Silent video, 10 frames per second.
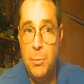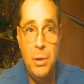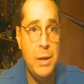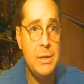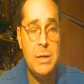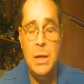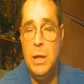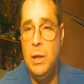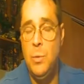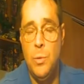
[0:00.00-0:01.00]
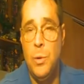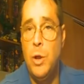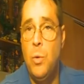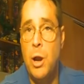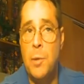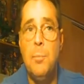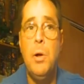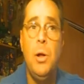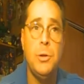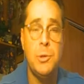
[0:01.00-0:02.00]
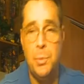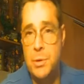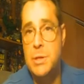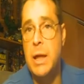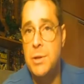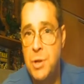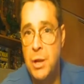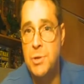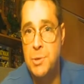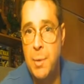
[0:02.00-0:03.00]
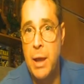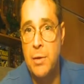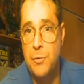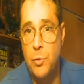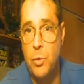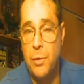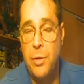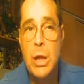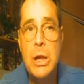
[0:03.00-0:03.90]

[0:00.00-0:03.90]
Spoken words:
Plus, it would require multiple set changes back and forth.